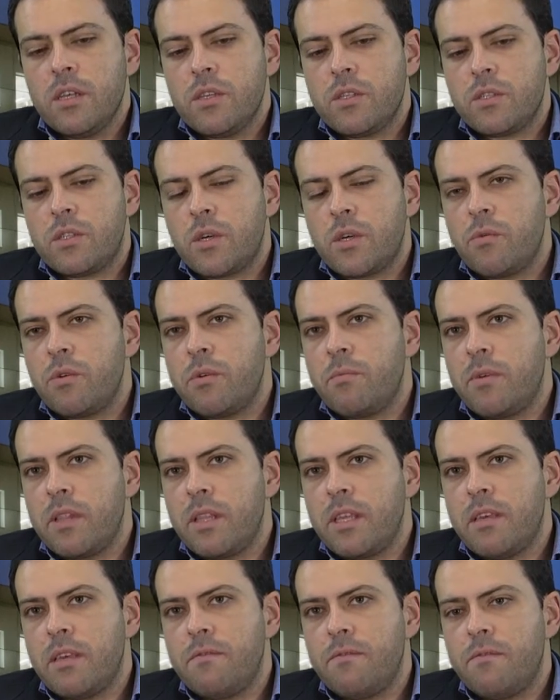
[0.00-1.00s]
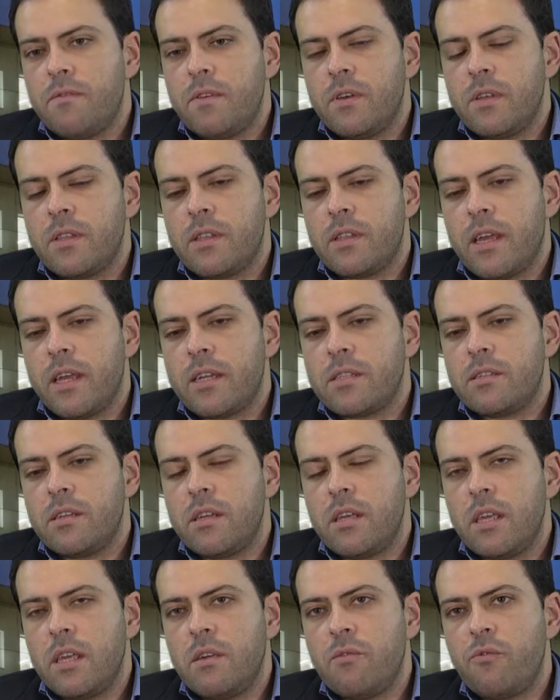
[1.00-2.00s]
So we believe that
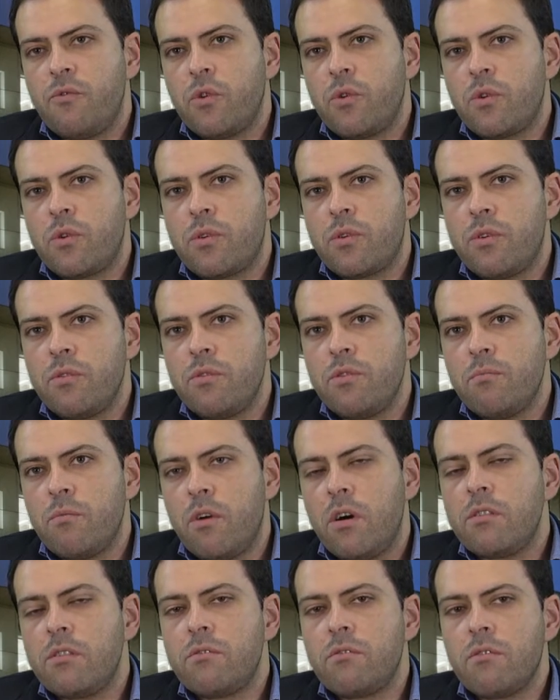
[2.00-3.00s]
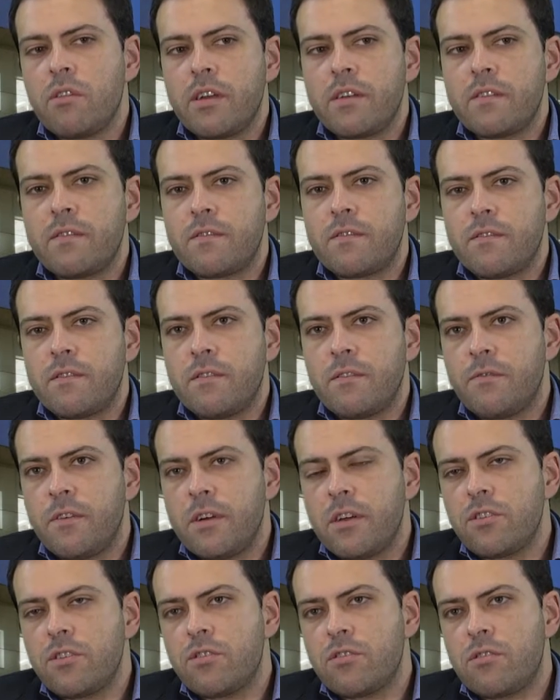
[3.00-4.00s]
if we could modulate the
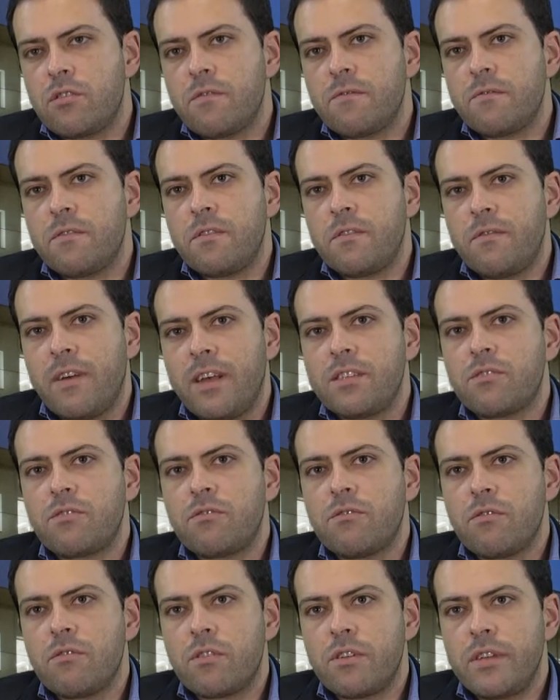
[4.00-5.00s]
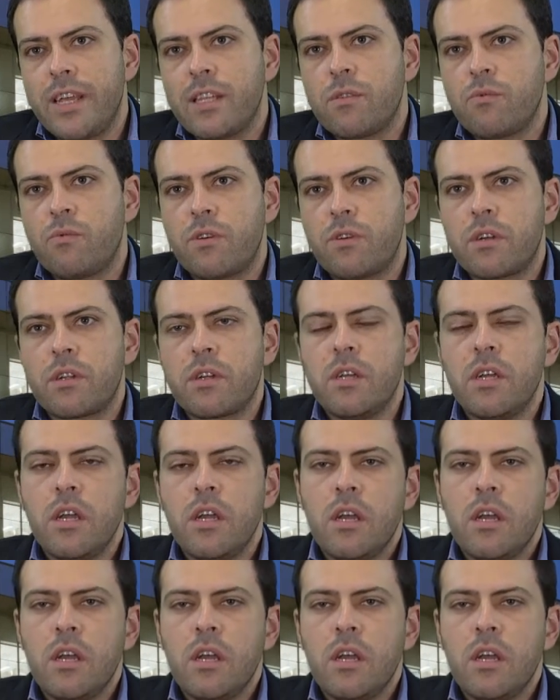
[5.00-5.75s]
function of the vascular network